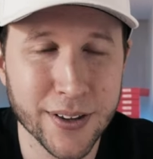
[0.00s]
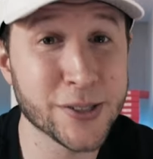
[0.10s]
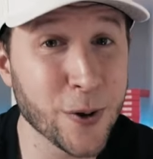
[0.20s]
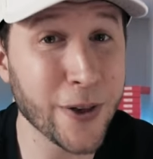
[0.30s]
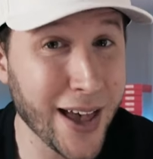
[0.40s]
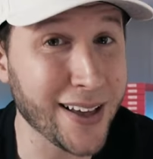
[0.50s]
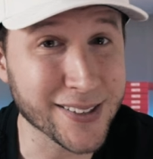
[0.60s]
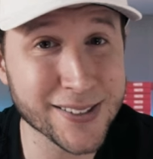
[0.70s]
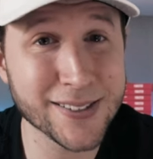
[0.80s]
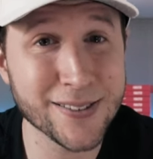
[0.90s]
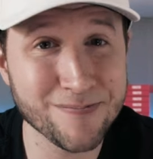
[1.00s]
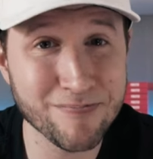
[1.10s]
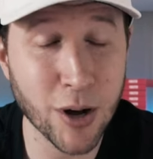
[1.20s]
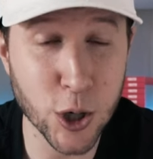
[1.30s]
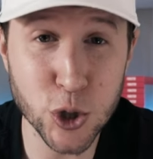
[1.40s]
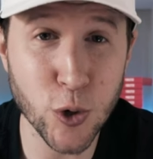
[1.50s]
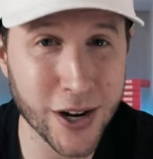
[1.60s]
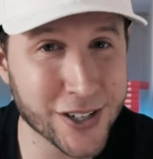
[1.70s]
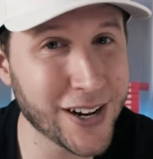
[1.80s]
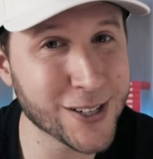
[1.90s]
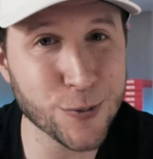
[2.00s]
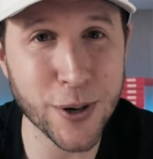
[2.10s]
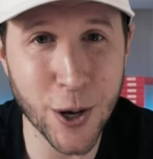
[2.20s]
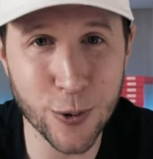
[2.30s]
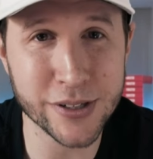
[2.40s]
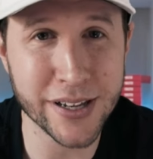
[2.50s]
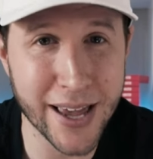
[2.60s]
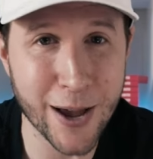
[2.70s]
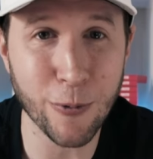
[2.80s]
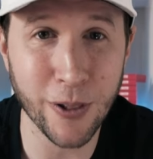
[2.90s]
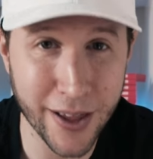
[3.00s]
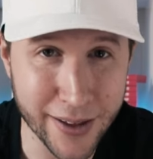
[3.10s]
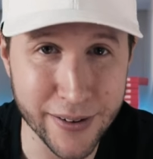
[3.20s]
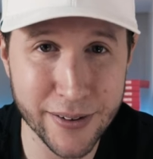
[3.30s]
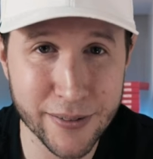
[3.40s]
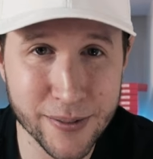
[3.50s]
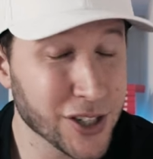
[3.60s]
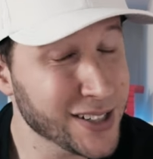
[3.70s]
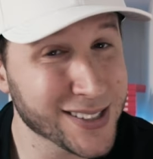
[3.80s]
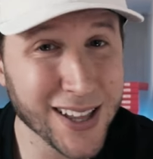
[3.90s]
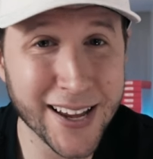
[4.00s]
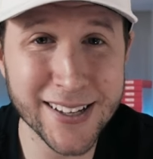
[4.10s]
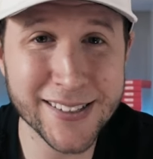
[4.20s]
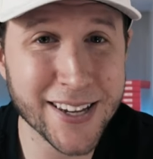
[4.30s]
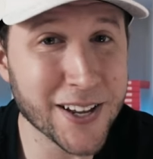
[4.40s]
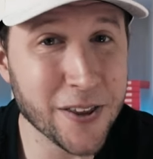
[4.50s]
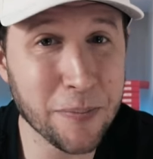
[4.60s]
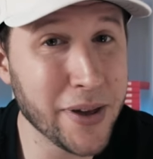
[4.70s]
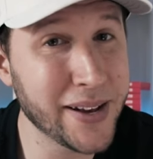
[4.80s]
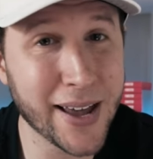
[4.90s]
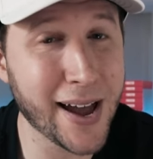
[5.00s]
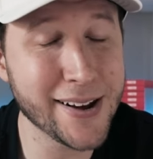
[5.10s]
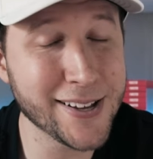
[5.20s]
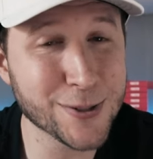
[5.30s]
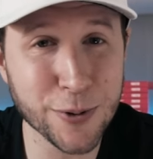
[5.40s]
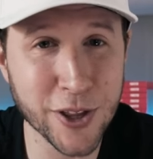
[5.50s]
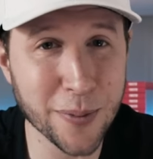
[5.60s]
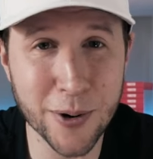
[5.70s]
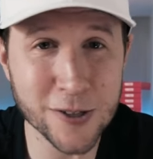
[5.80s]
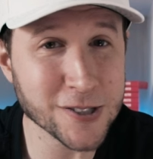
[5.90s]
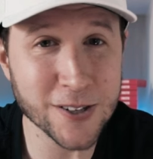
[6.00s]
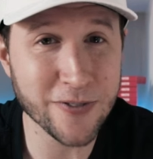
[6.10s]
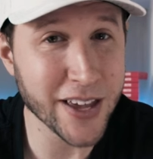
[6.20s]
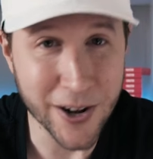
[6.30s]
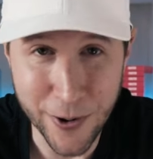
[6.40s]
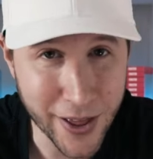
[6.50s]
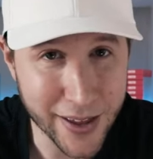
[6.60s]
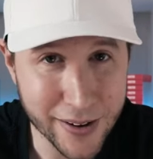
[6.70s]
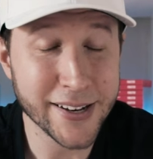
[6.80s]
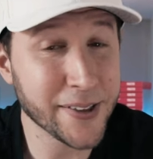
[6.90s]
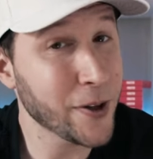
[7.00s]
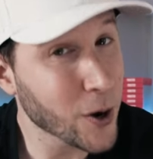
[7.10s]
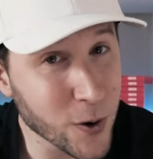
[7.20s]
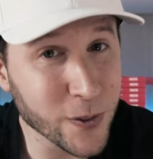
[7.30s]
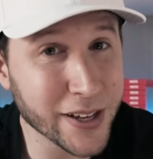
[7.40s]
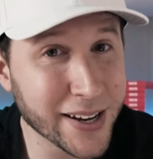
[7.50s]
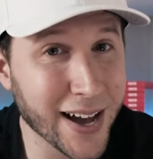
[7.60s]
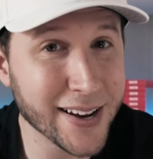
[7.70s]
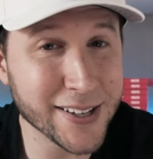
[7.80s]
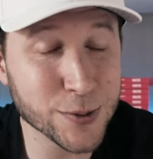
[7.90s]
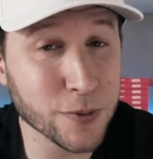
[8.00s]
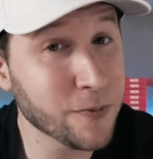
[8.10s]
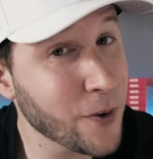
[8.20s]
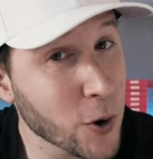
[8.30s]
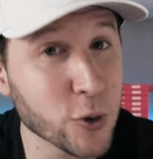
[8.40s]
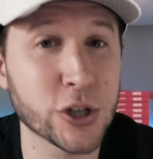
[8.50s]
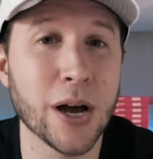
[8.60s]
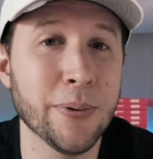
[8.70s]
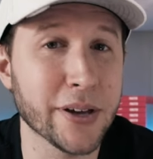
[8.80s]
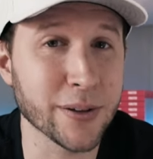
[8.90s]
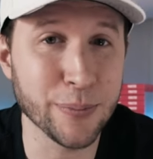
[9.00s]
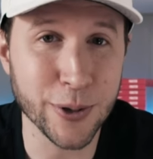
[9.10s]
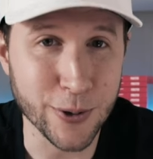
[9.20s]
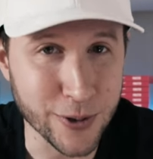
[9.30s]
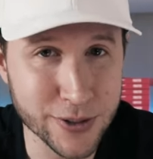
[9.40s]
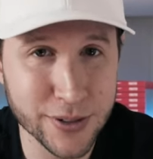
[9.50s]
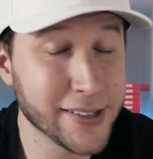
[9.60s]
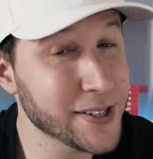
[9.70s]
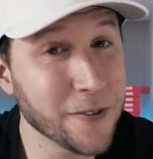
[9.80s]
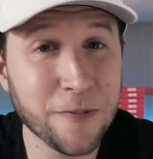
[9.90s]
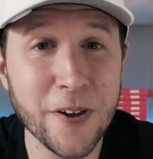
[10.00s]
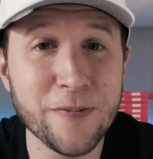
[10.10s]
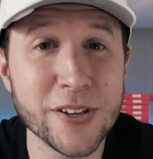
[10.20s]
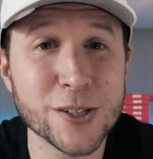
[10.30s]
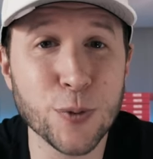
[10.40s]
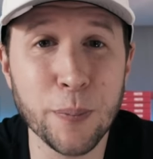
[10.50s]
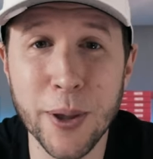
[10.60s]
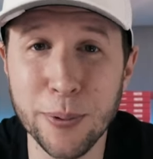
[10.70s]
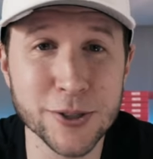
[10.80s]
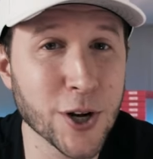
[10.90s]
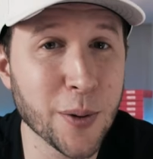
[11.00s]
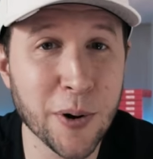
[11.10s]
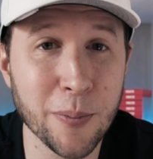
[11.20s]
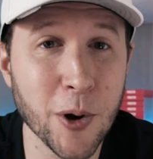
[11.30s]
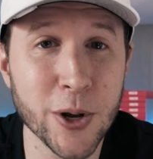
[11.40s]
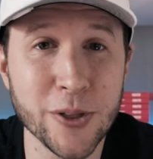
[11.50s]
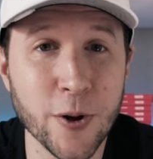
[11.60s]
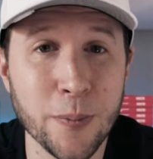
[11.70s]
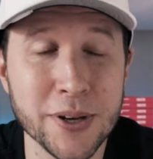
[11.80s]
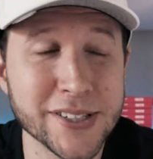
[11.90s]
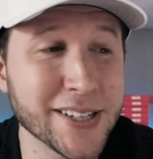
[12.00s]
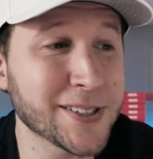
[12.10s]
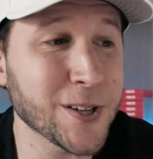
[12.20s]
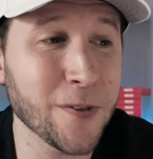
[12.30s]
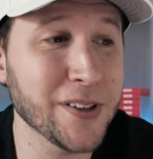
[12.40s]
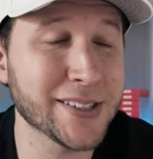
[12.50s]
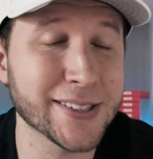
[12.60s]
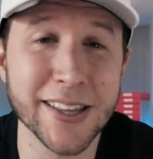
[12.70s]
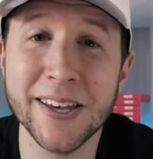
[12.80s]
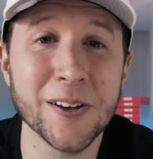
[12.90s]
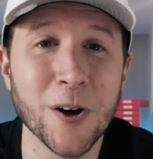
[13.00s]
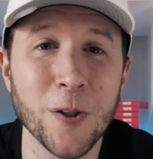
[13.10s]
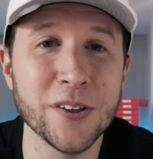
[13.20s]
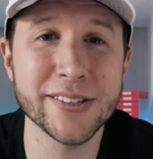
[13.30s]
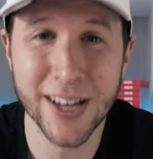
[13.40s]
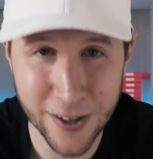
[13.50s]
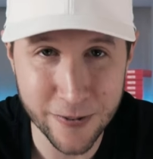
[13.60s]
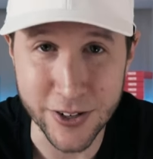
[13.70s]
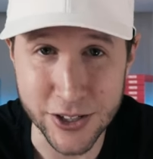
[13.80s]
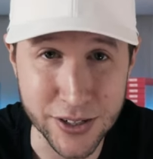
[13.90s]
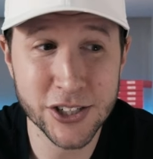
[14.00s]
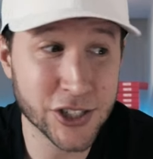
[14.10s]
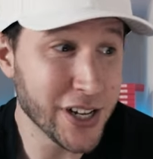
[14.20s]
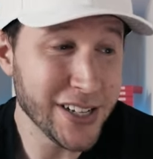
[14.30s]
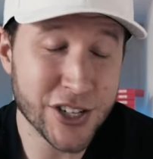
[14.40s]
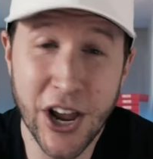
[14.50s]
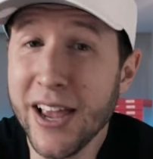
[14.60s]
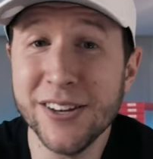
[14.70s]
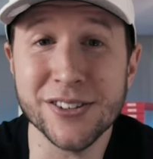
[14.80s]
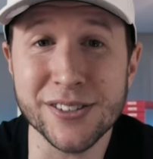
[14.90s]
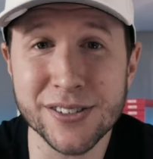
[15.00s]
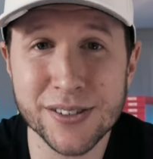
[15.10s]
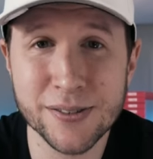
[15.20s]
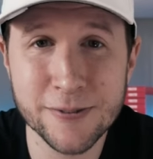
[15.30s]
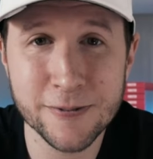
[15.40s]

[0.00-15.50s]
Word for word: So yes, art direction as we know it today will end just like it did in the mid 90s with the emergence of the internet, and in the early 90s when Photoshop hit computers, and in the 50s when people started promoting their business on this thing called the television. Shit changes.